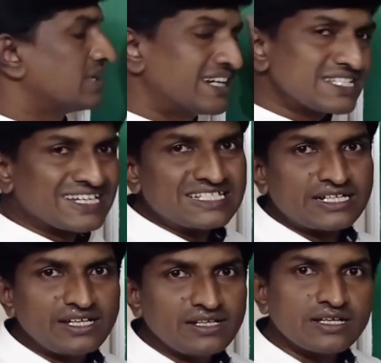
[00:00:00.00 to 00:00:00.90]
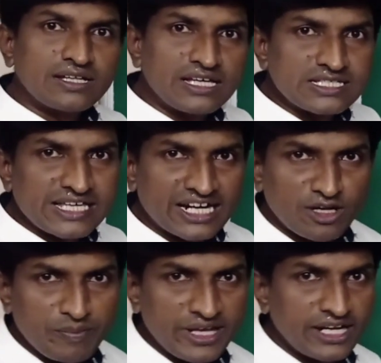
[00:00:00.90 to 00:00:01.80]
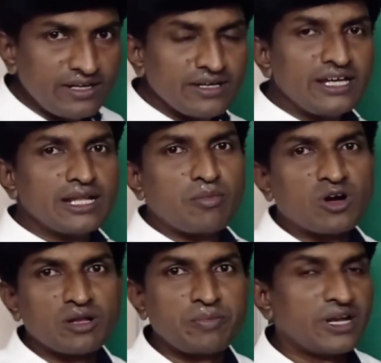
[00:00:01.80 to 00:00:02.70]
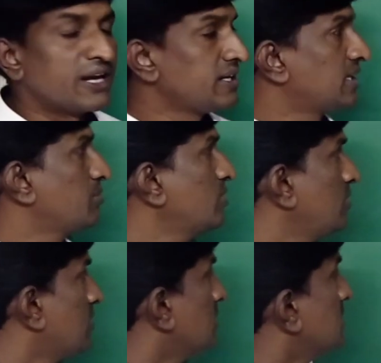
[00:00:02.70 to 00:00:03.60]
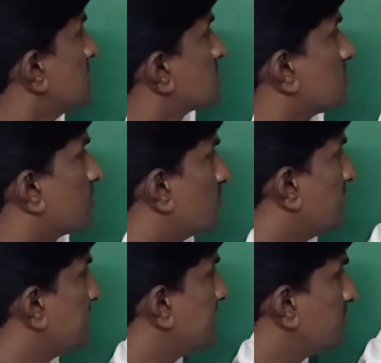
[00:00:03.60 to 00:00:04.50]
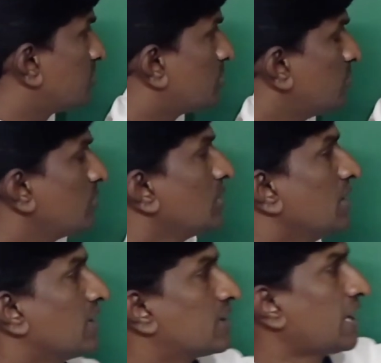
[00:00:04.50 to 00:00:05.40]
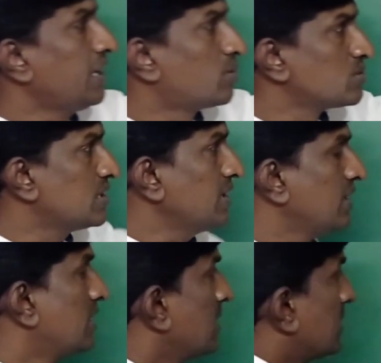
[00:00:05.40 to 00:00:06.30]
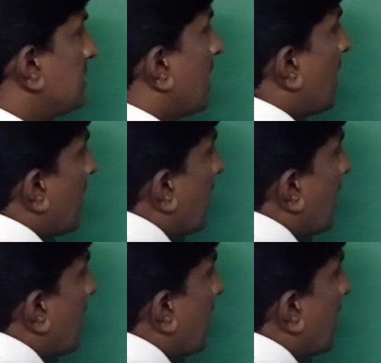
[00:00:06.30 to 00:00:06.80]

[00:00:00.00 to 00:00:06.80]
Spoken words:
Let us consider the second period in the modern periodic table. So from lithium to nitrogen, the